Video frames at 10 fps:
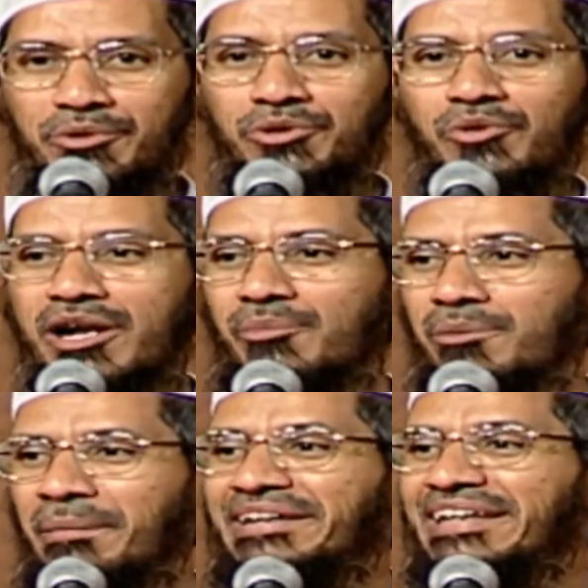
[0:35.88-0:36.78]
two, what
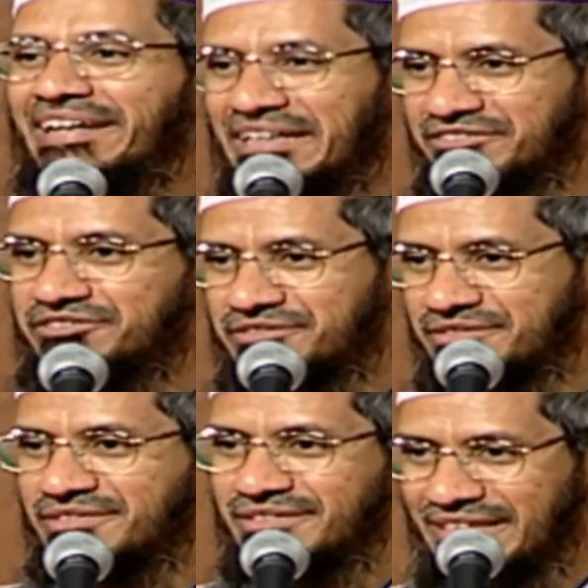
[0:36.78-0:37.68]
about maintenance
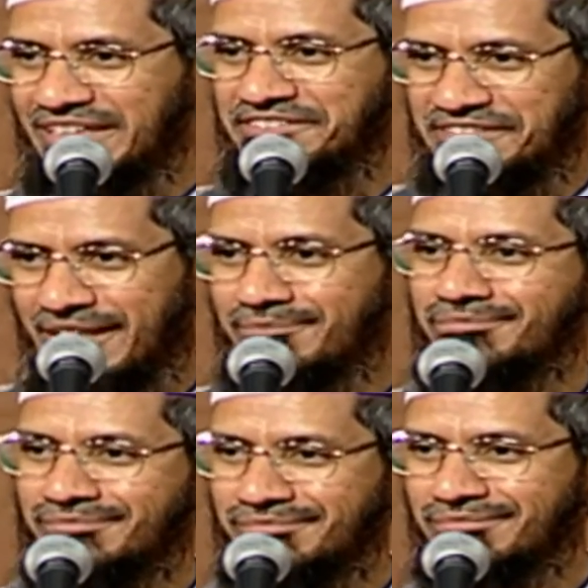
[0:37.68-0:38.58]
in
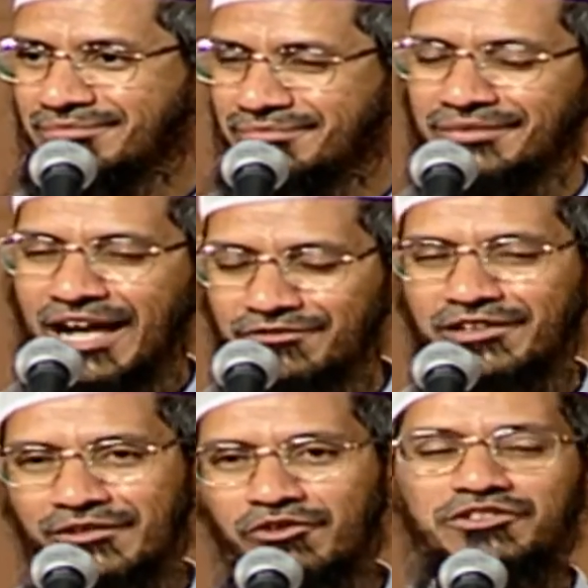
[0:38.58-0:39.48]
Islam after
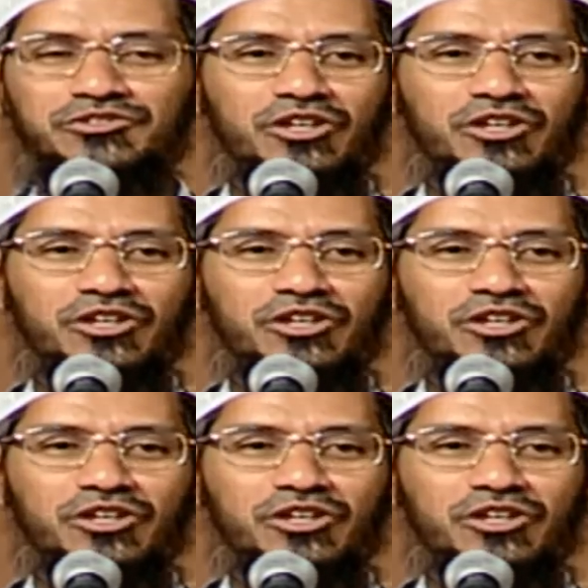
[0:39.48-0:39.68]
divorce is